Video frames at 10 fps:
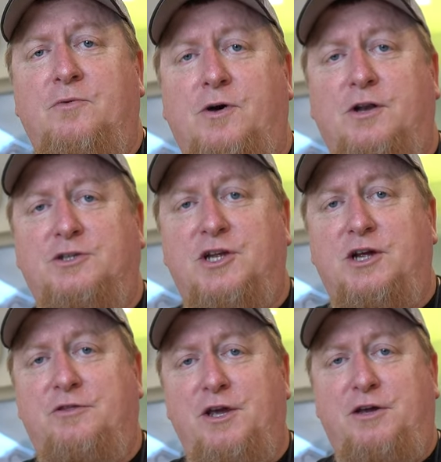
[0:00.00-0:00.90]
Want to
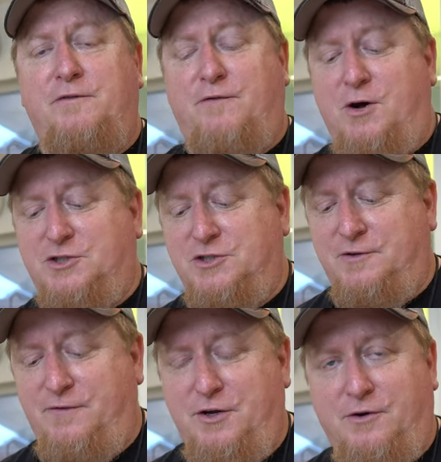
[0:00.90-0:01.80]
say thank you for watching
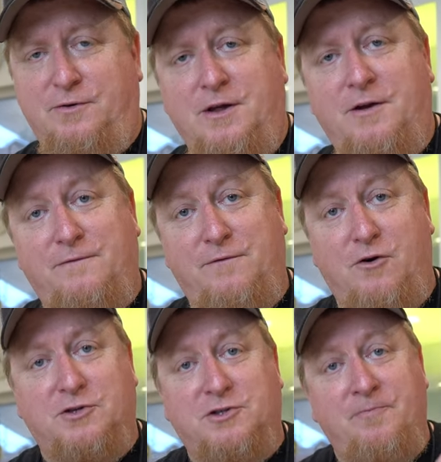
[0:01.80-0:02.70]
this video,
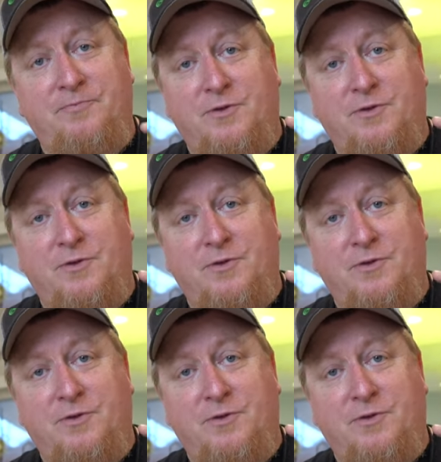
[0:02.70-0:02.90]
folks.